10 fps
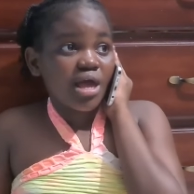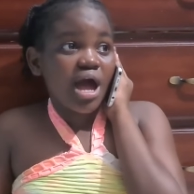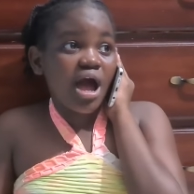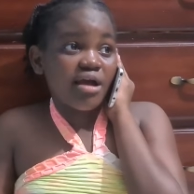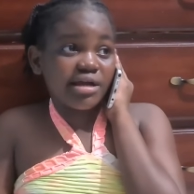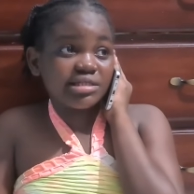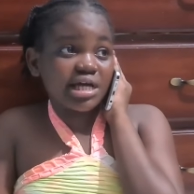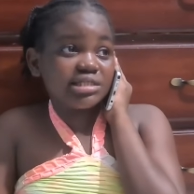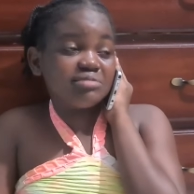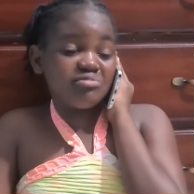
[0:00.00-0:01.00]
Alright,
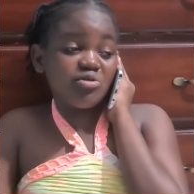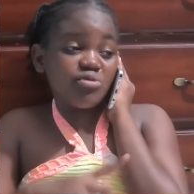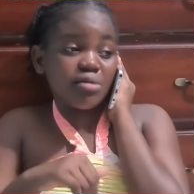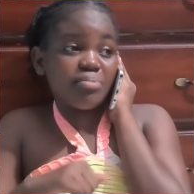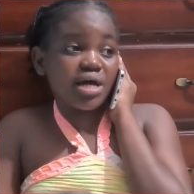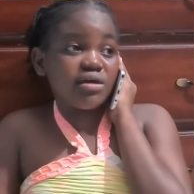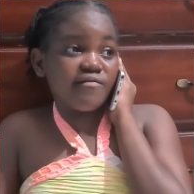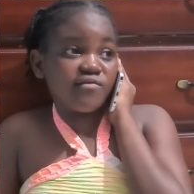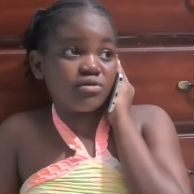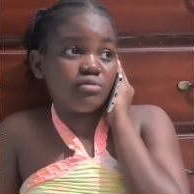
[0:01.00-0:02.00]
Auntie, me wait for you to
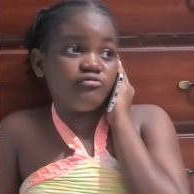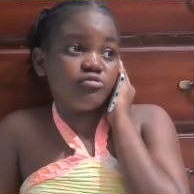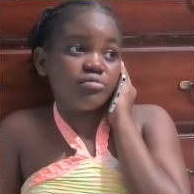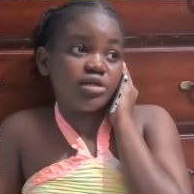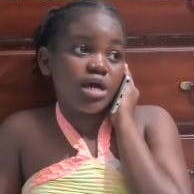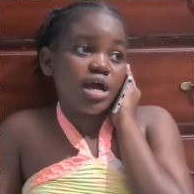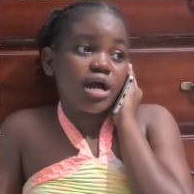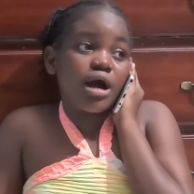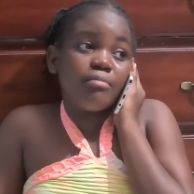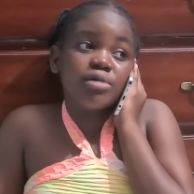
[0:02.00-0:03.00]
come to me.
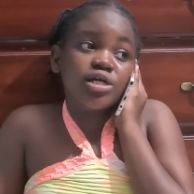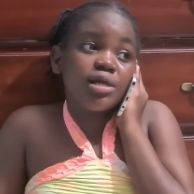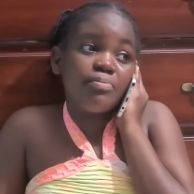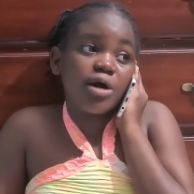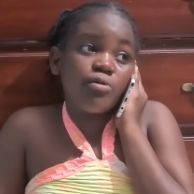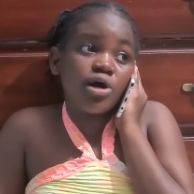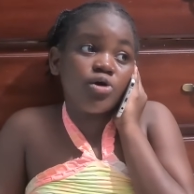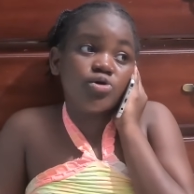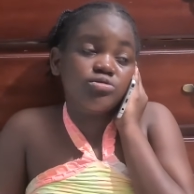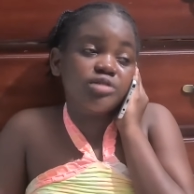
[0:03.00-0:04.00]
Because I don't know where
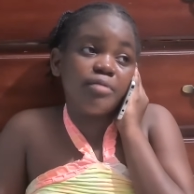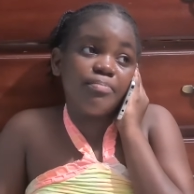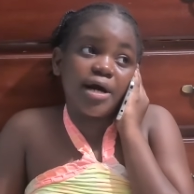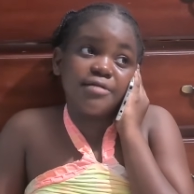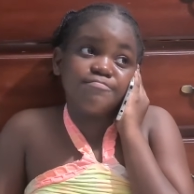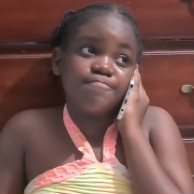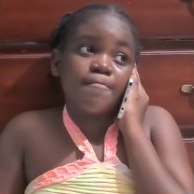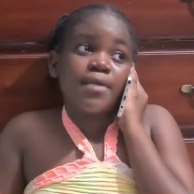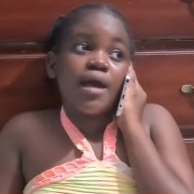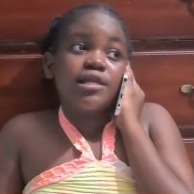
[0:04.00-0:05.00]
Uncle is.
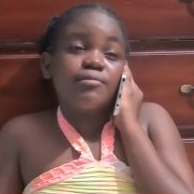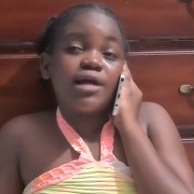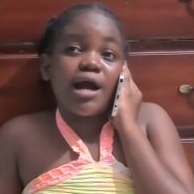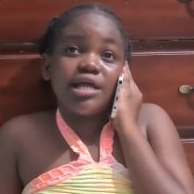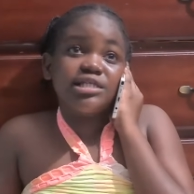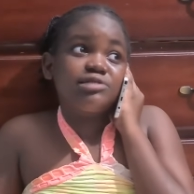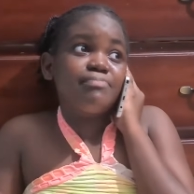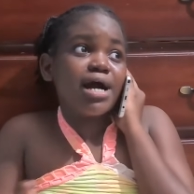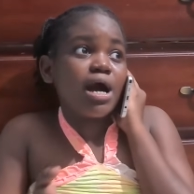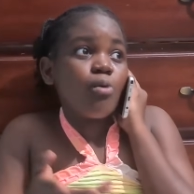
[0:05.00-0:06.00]
Because this
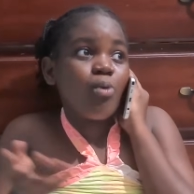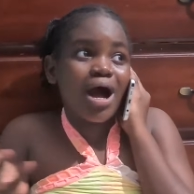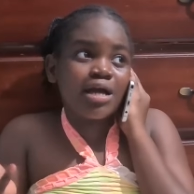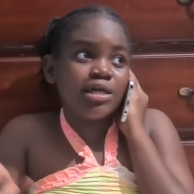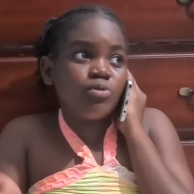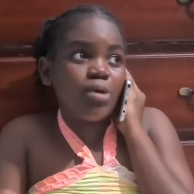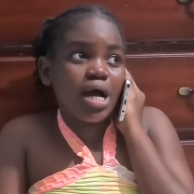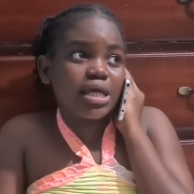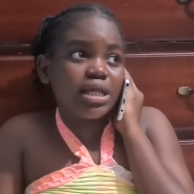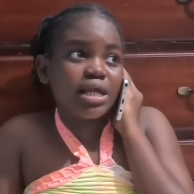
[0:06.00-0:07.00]
bag of walking,
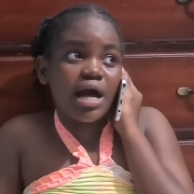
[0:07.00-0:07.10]
walking.